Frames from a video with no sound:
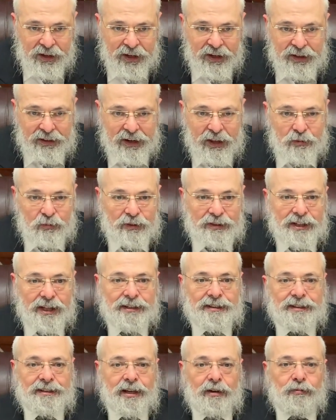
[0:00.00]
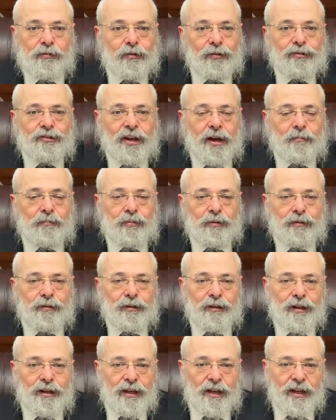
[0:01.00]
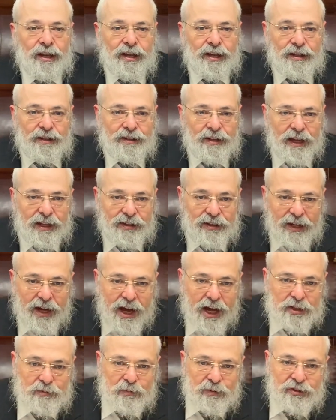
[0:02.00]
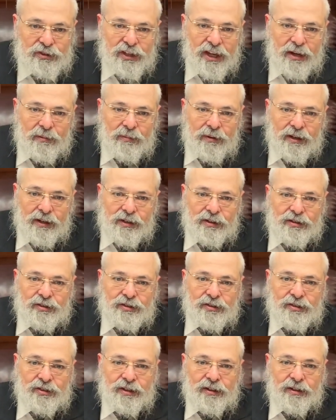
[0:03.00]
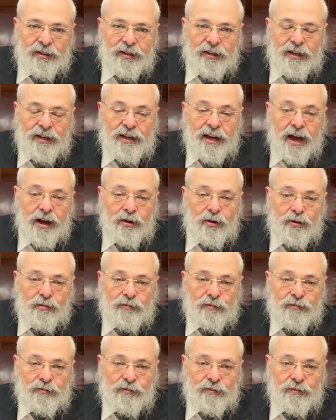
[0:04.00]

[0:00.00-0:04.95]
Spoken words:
In other words, let's say, for example, that the husband's name is Yaakov,